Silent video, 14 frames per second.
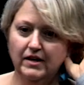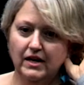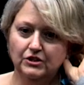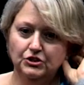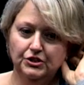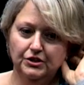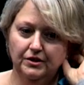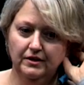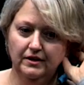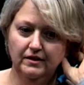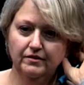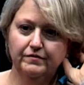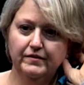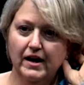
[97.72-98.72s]
of last year? And
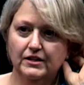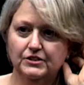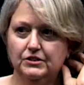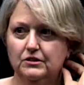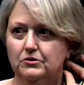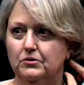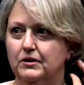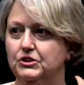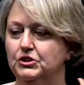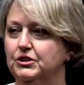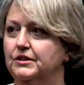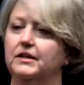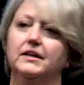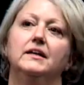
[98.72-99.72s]
in the facts, the
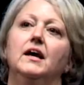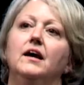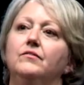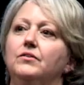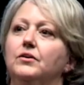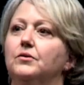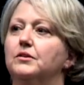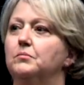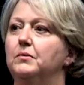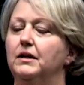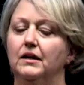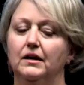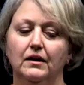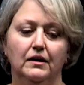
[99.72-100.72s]
question that I gave you at the
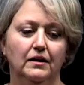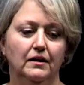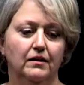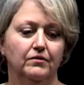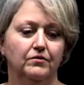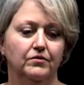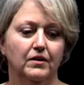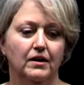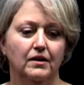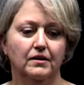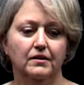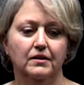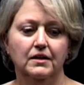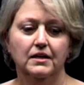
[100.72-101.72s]
beginning of
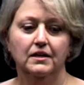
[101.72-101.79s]
uh,